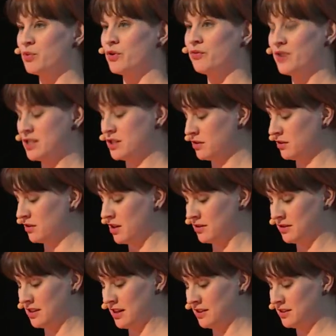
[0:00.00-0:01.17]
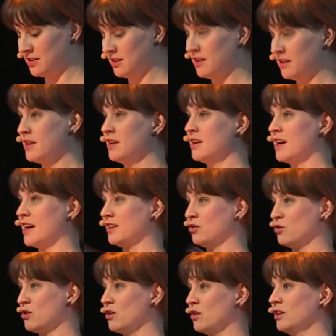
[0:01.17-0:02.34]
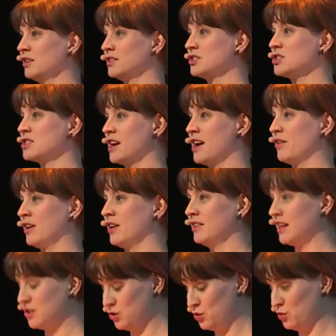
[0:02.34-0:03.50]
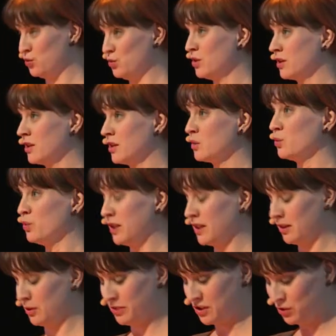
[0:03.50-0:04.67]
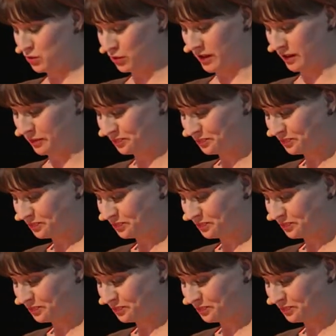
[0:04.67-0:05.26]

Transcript: professional content and all the sharing that you will be doing.